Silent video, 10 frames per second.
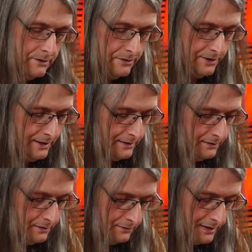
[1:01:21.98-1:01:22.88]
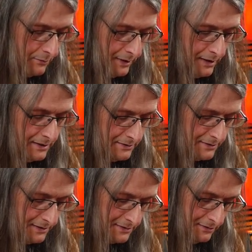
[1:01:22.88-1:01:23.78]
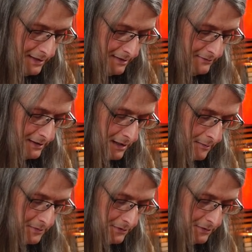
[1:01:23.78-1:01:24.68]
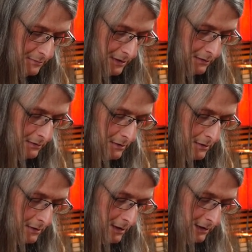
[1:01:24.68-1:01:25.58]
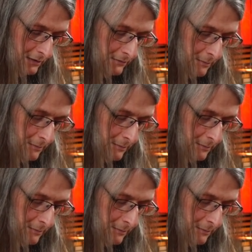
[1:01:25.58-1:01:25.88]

Then, that way I can I still have that option sure. to I need to